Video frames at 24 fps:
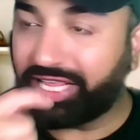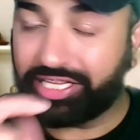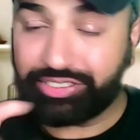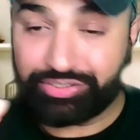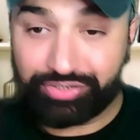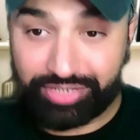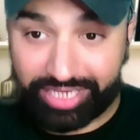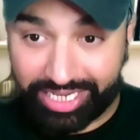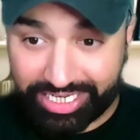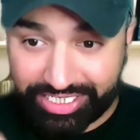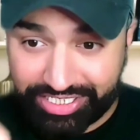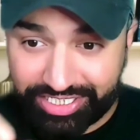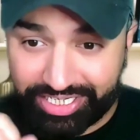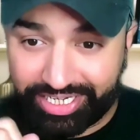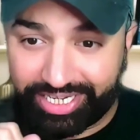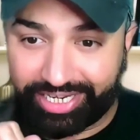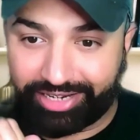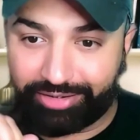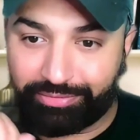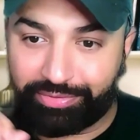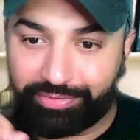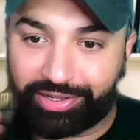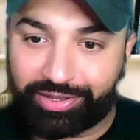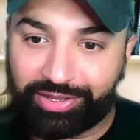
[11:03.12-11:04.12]
education
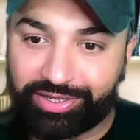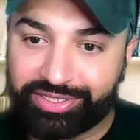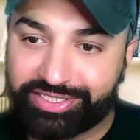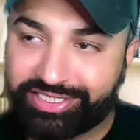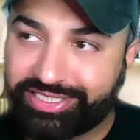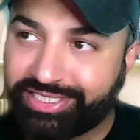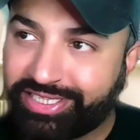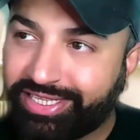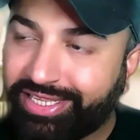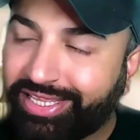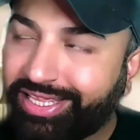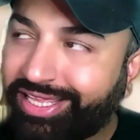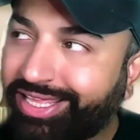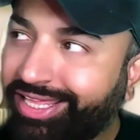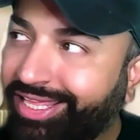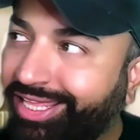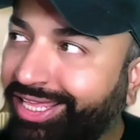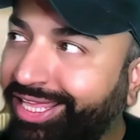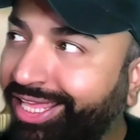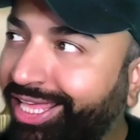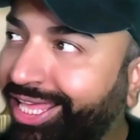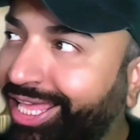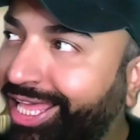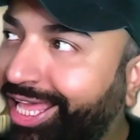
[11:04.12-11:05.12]
here because
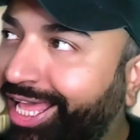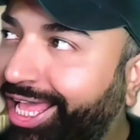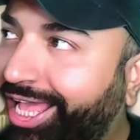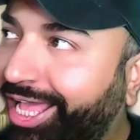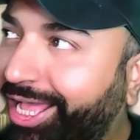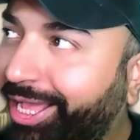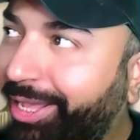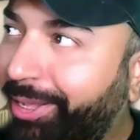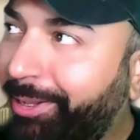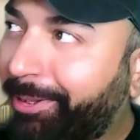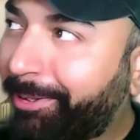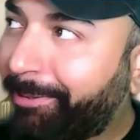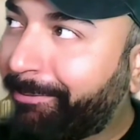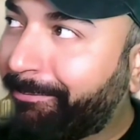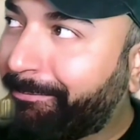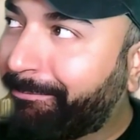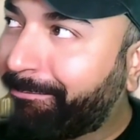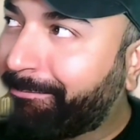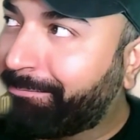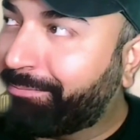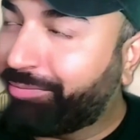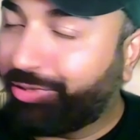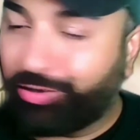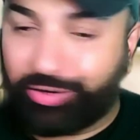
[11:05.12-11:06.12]

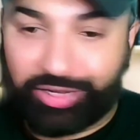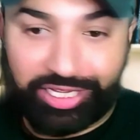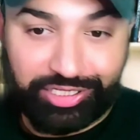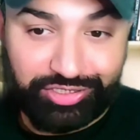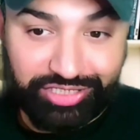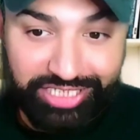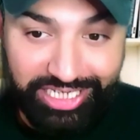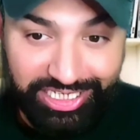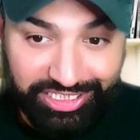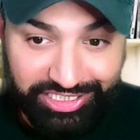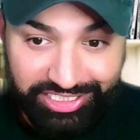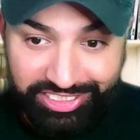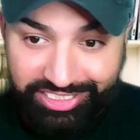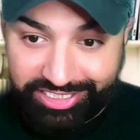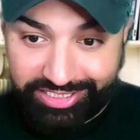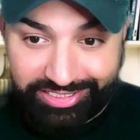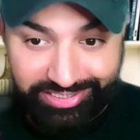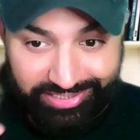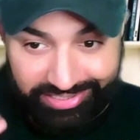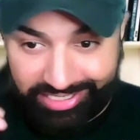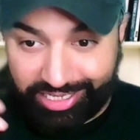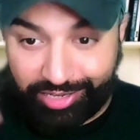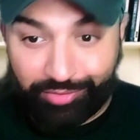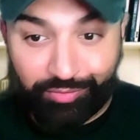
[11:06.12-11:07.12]
education
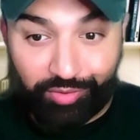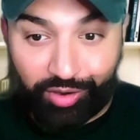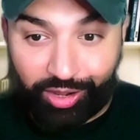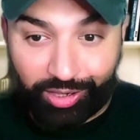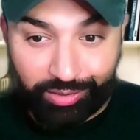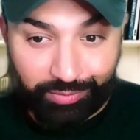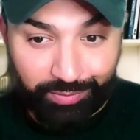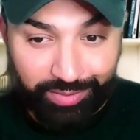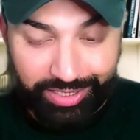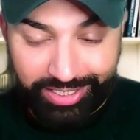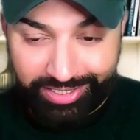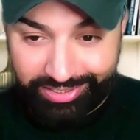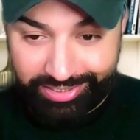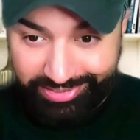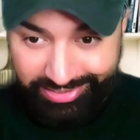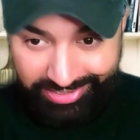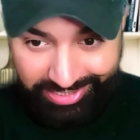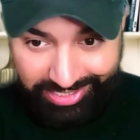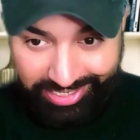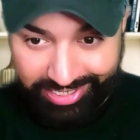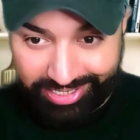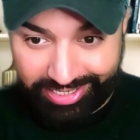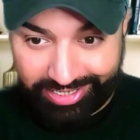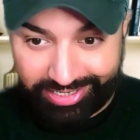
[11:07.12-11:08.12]
is evolving,
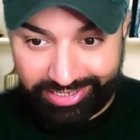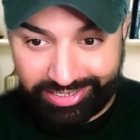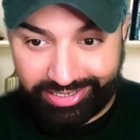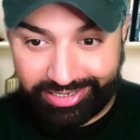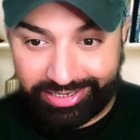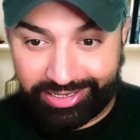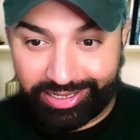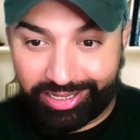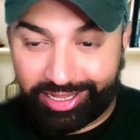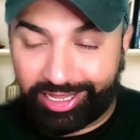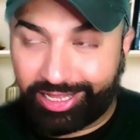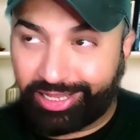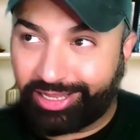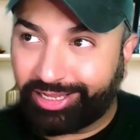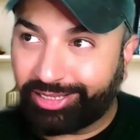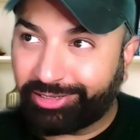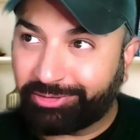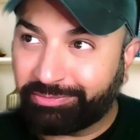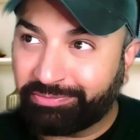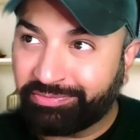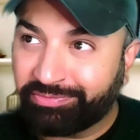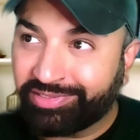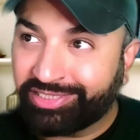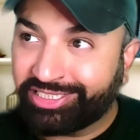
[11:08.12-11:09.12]
and
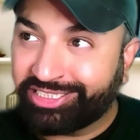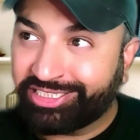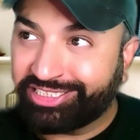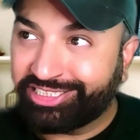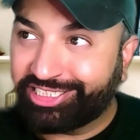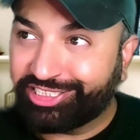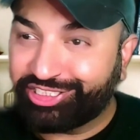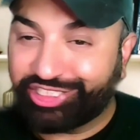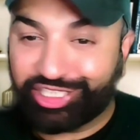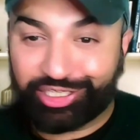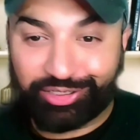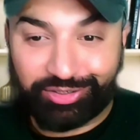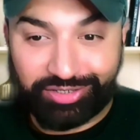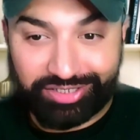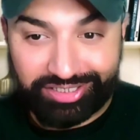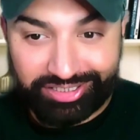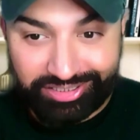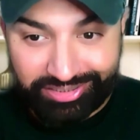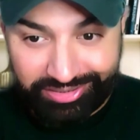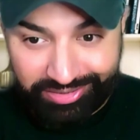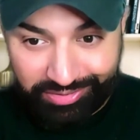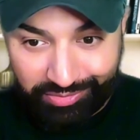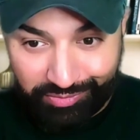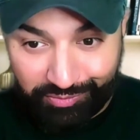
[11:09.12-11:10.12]
the
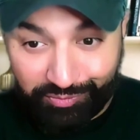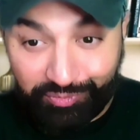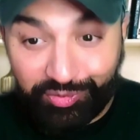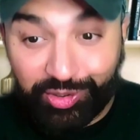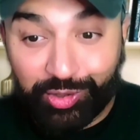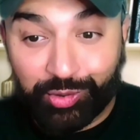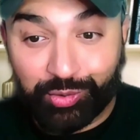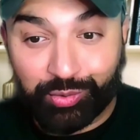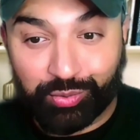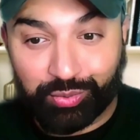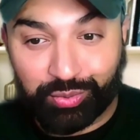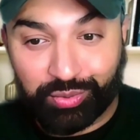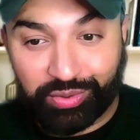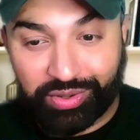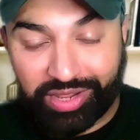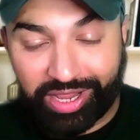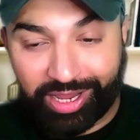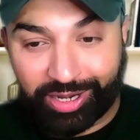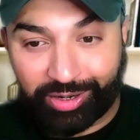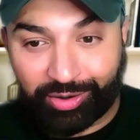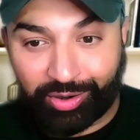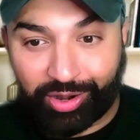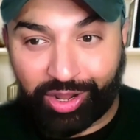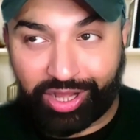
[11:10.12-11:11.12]
general view
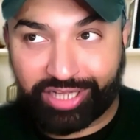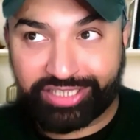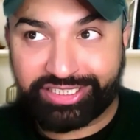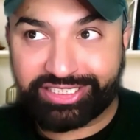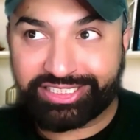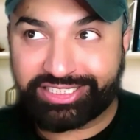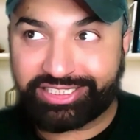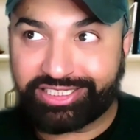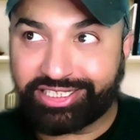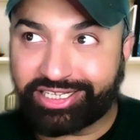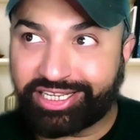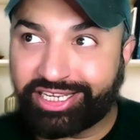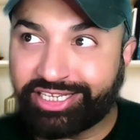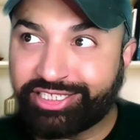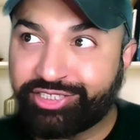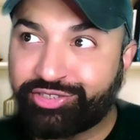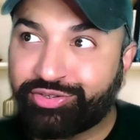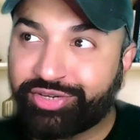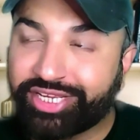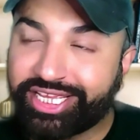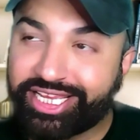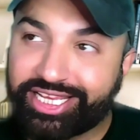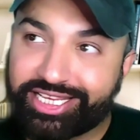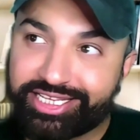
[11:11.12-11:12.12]
across the
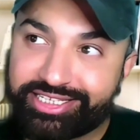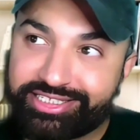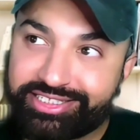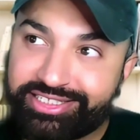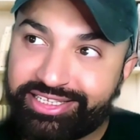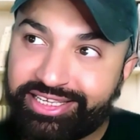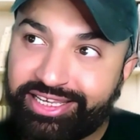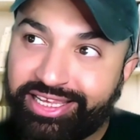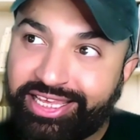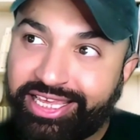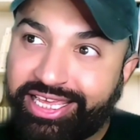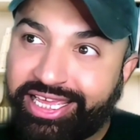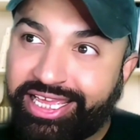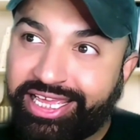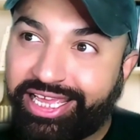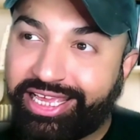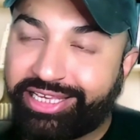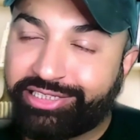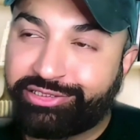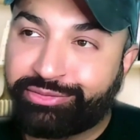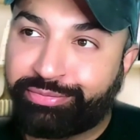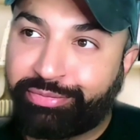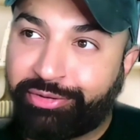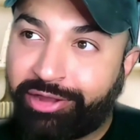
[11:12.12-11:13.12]
country is
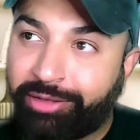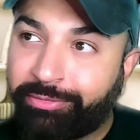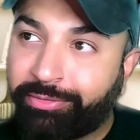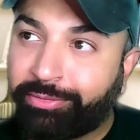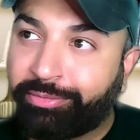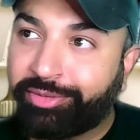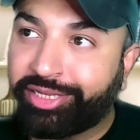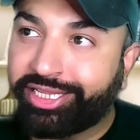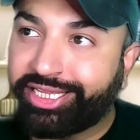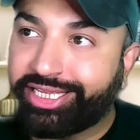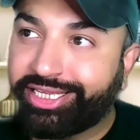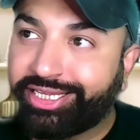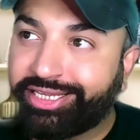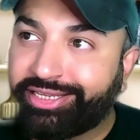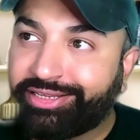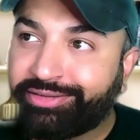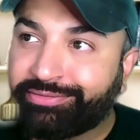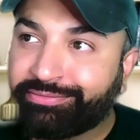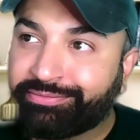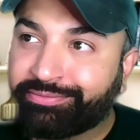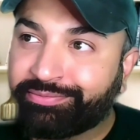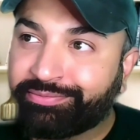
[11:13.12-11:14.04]
it's probably